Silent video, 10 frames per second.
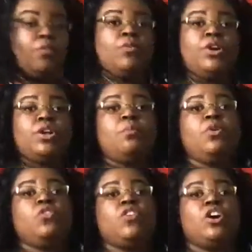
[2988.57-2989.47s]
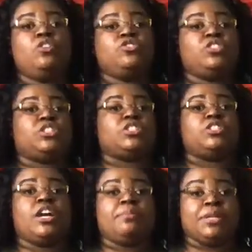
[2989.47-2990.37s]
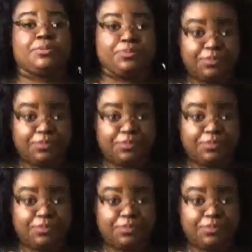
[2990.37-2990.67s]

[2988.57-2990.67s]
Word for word: we're going to move on to the stomach.